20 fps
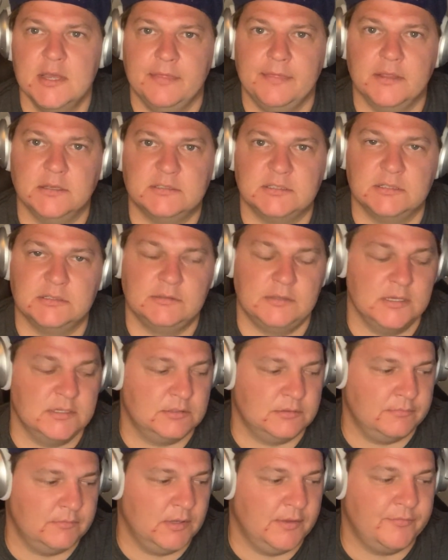
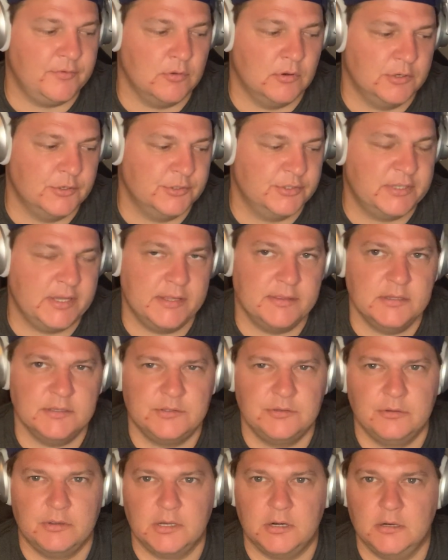If you understand
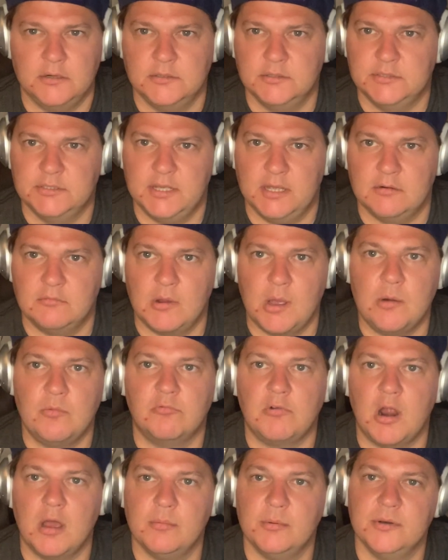this, you can understand why
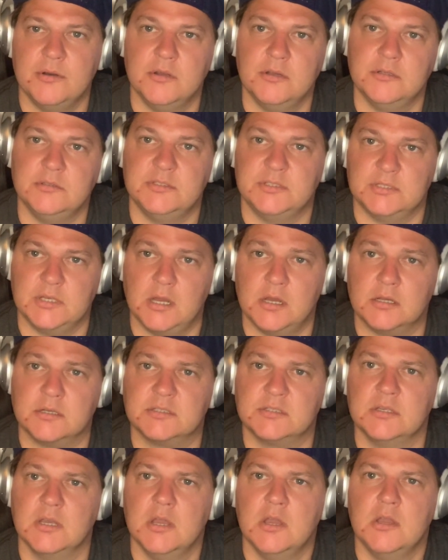Robinhood
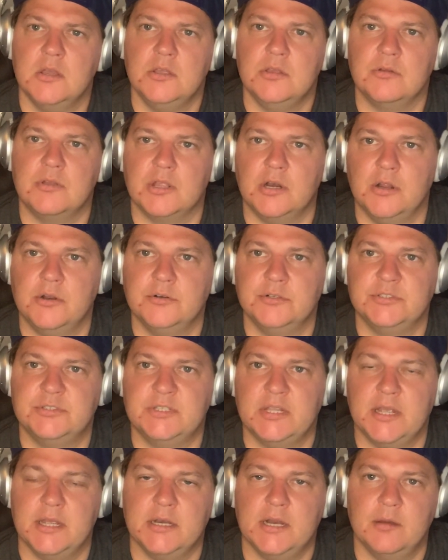sucks. You can
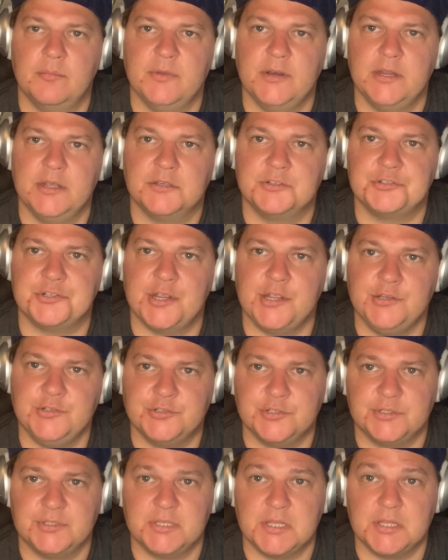understand how many
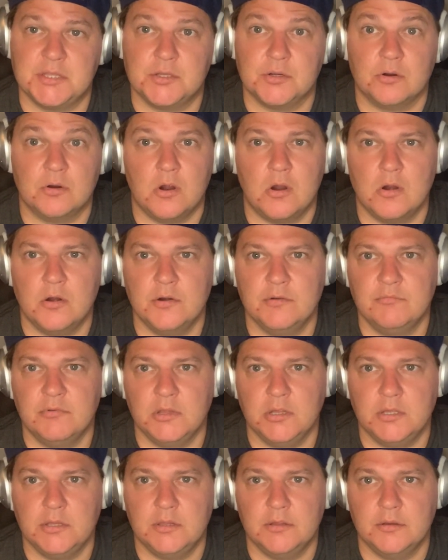exchanges that there are, and
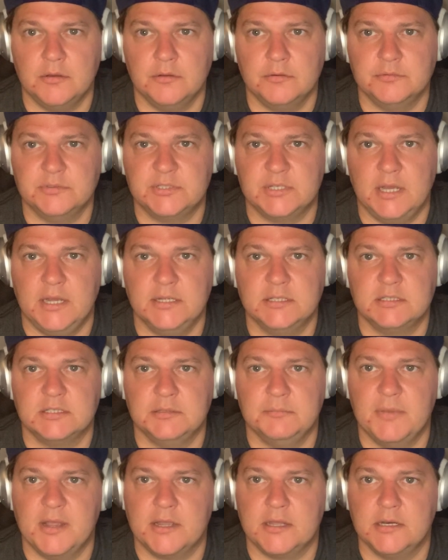really the science
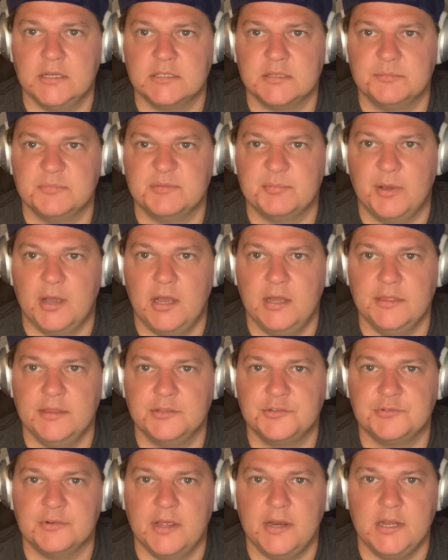and mechanisms behind
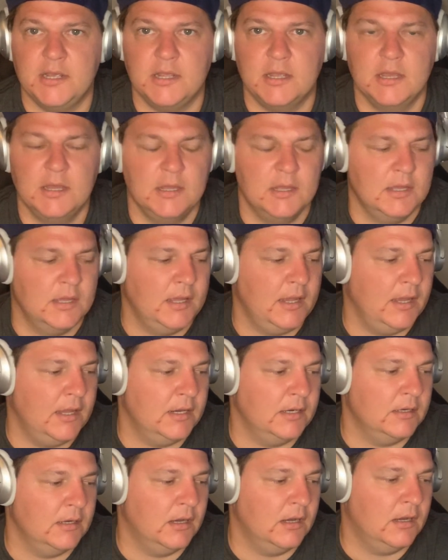the trading.
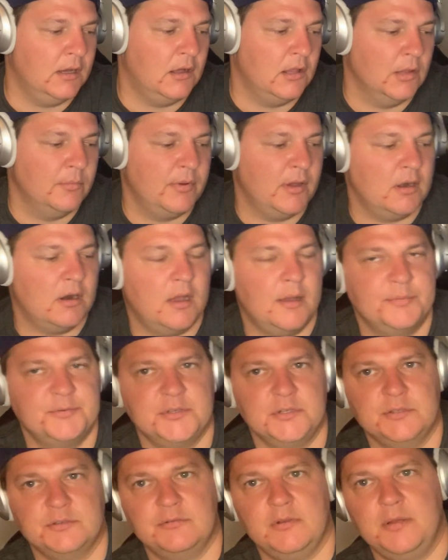And All About
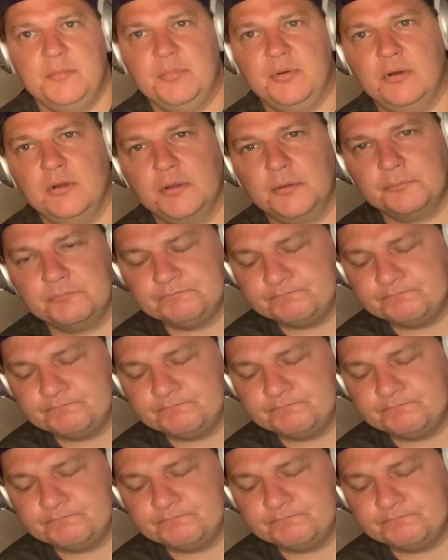Options, great book.